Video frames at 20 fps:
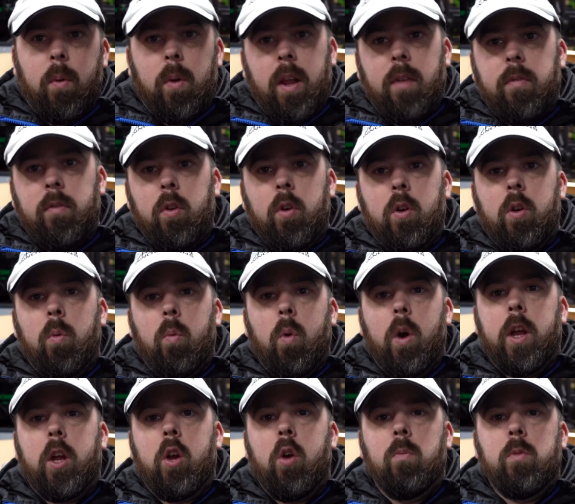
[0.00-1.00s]
we'll have a look at
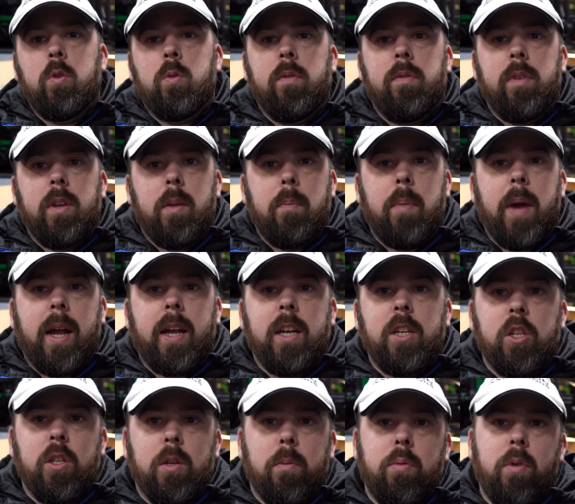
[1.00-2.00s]
what it comes with in the
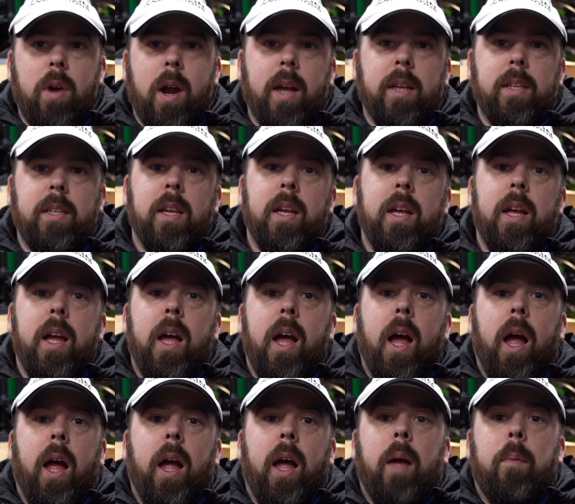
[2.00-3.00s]
package and the price,
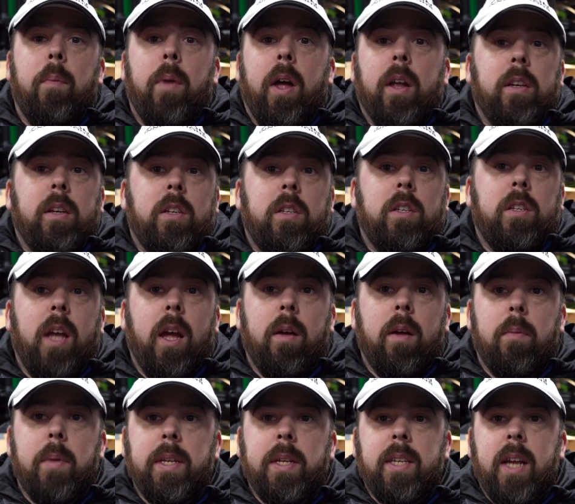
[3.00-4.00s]
and yeah,
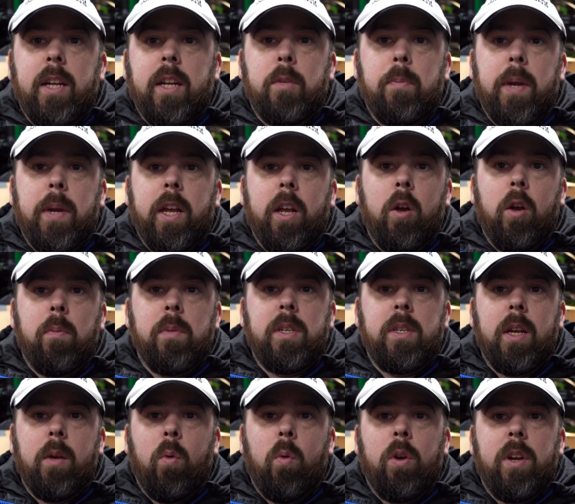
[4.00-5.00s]
I'm excited to pick it up and
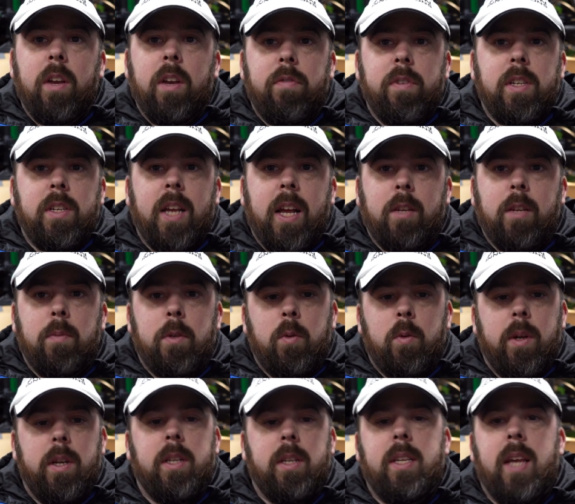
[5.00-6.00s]
see what difference it has
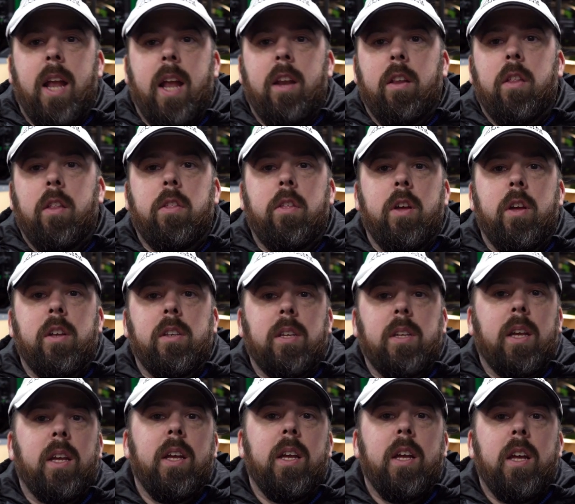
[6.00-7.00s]
between the 10 and the
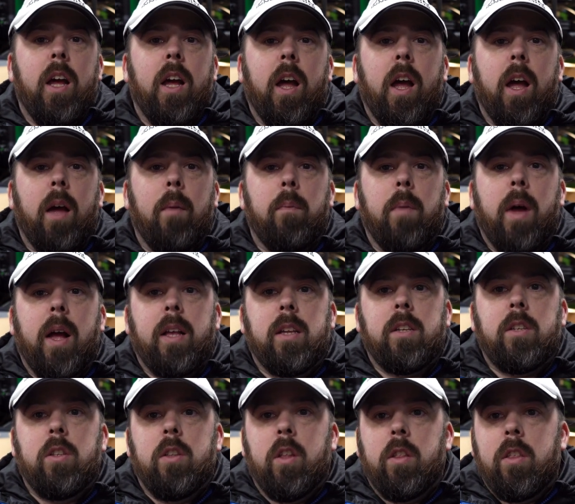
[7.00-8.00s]
30.
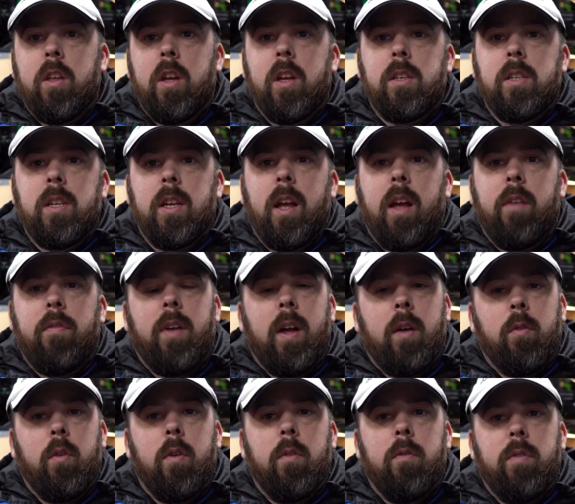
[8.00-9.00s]
As the 30 I
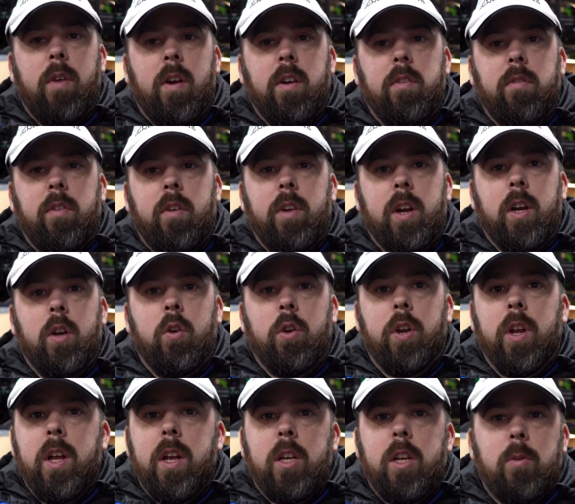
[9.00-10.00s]
found very, very
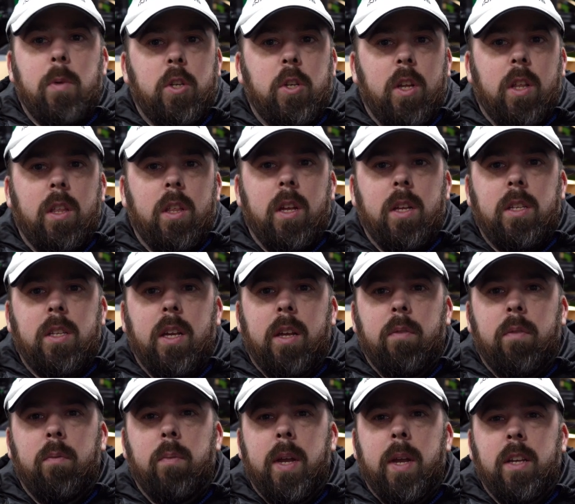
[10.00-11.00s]
good, especially at
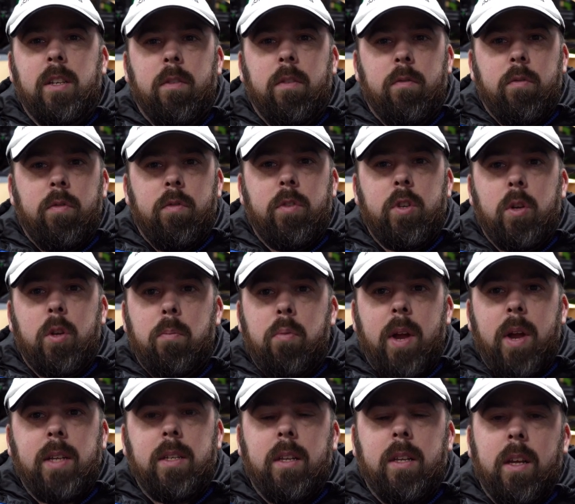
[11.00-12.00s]
13 metres and
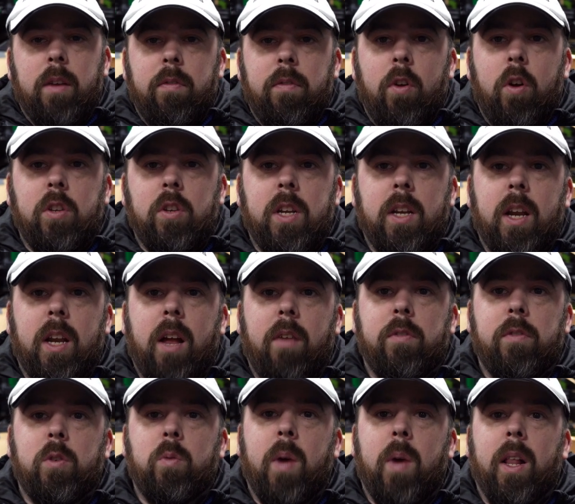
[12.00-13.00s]
surprisingly at
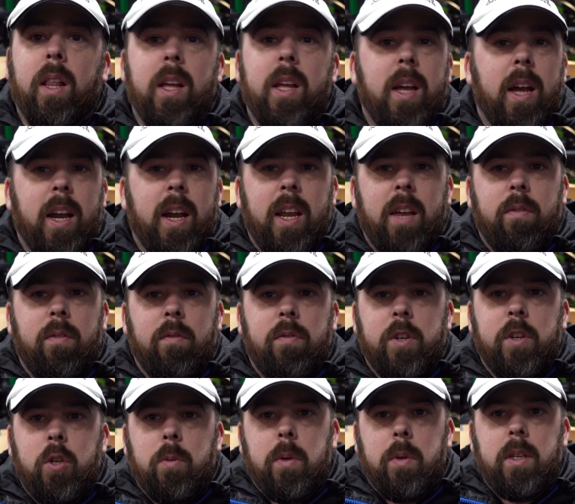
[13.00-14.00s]
14.5 as well, and even
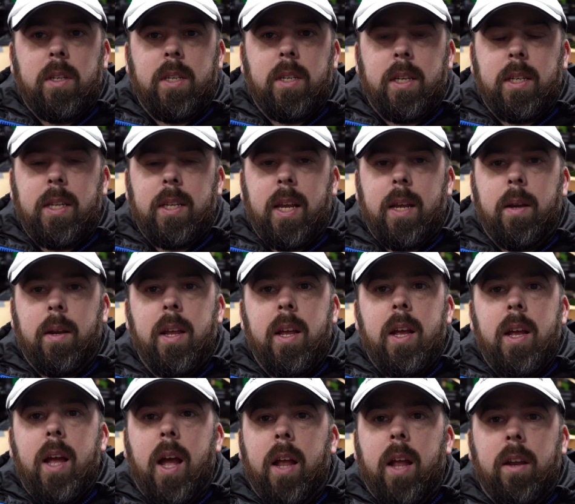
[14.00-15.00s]
fishable at 16.
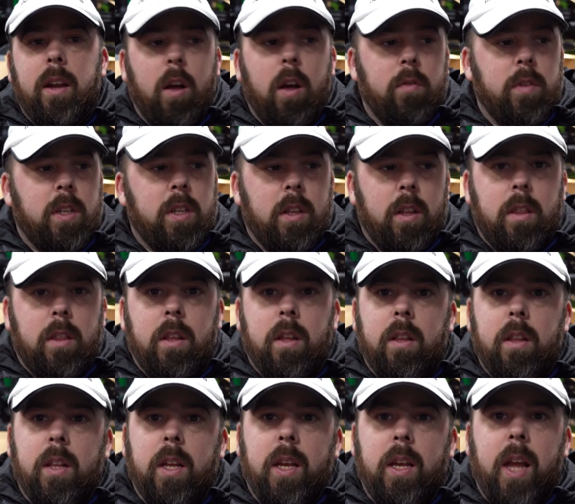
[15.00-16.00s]
And obviously
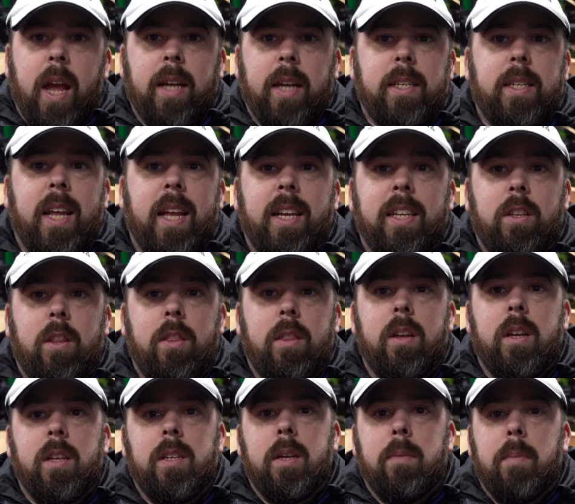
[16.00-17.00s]
the X10 is a
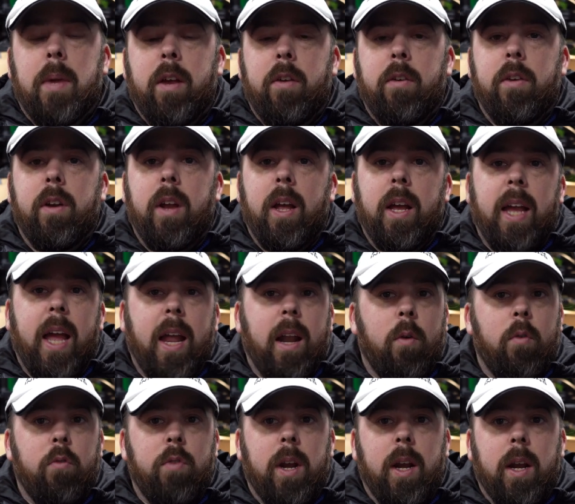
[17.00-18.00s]
13 metre, and again
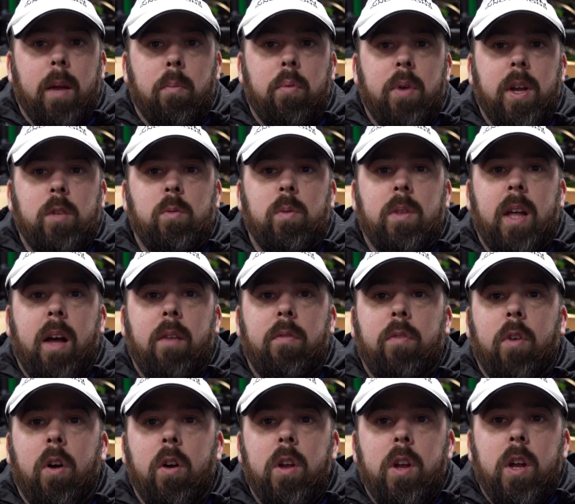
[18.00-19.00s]
I was really impressed with that
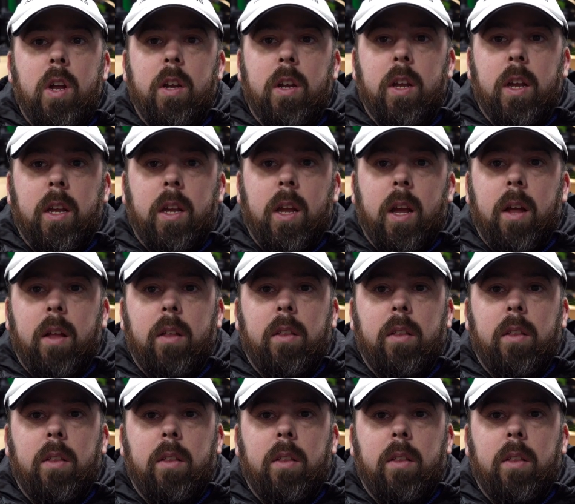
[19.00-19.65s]
for the